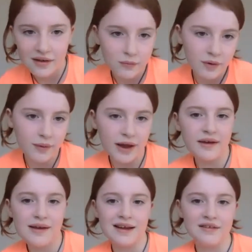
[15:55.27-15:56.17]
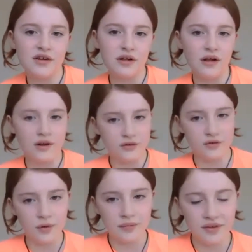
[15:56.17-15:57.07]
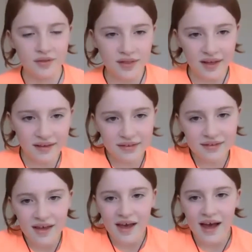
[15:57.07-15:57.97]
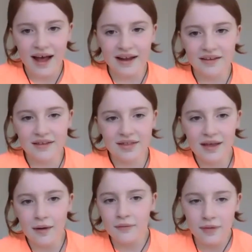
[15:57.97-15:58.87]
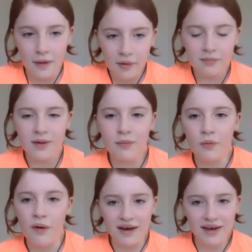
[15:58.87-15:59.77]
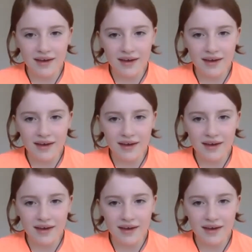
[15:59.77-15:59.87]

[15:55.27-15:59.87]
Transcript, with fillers: we went into classrooms and things, and there, there weren't people working